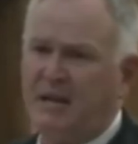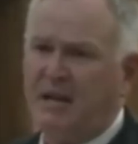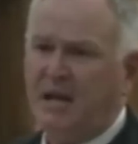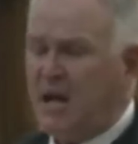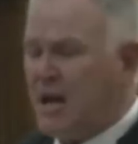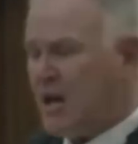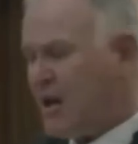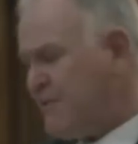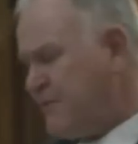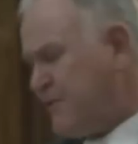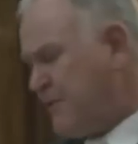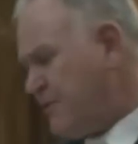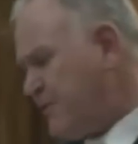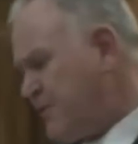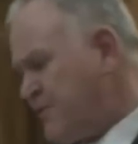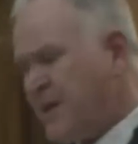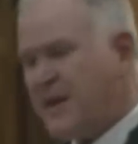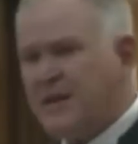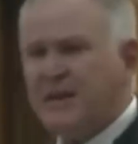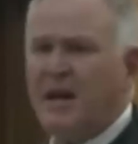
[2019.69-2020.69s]
If you
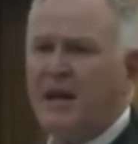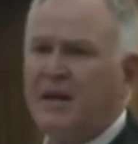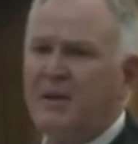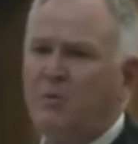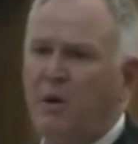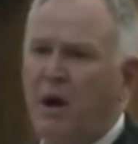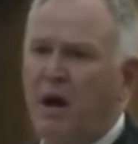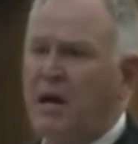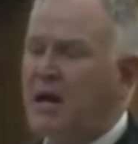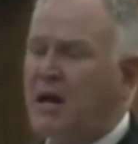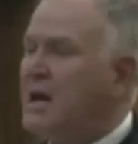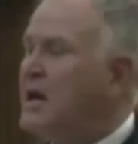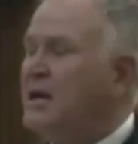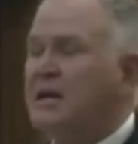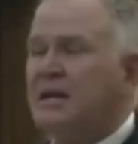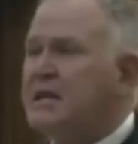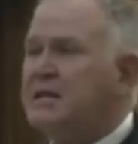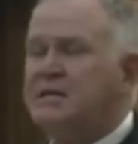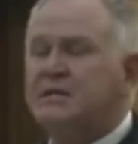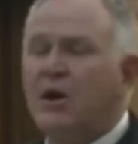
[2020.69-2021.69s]
think that away,
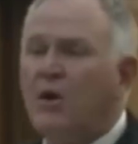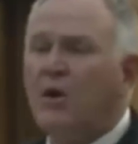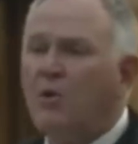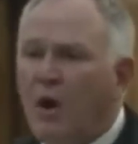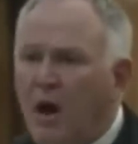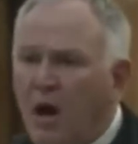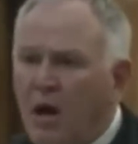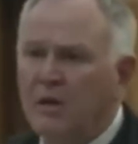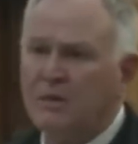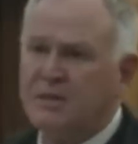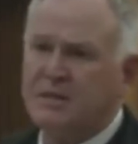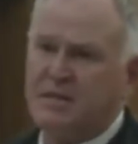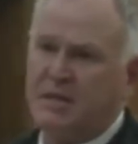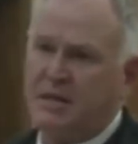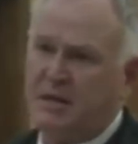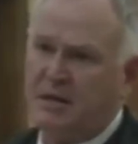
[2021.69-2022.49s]
there's no answer.